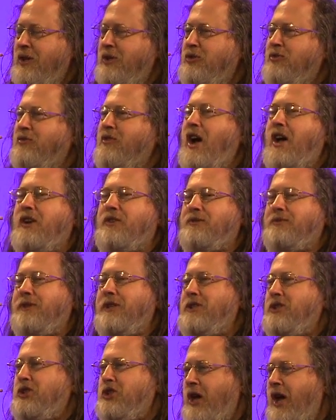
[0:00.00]
You've got to
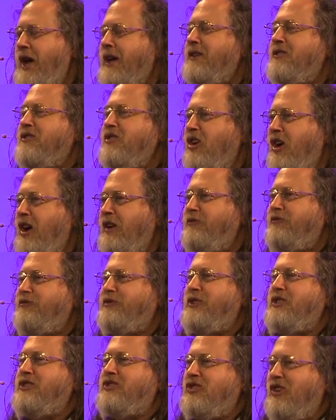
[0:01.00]
reject
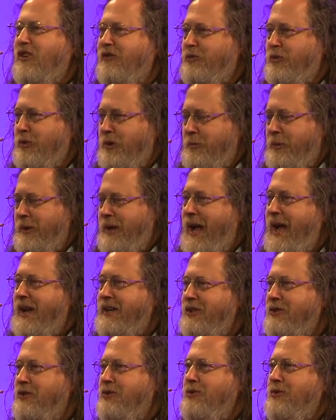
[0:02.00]
non-free software. But how
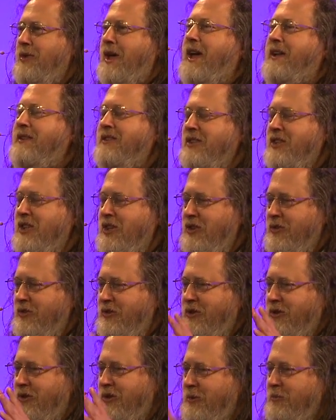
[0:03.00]
do you do that?
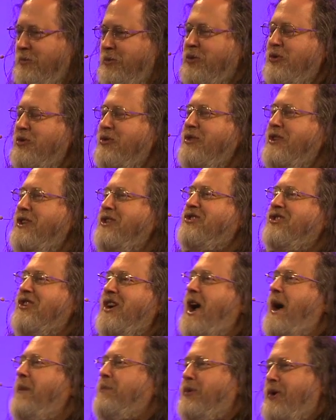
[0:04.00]
The computer needs an
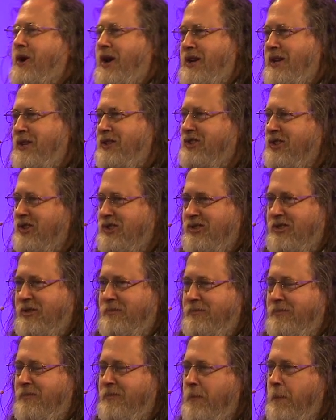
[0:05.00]
operating system.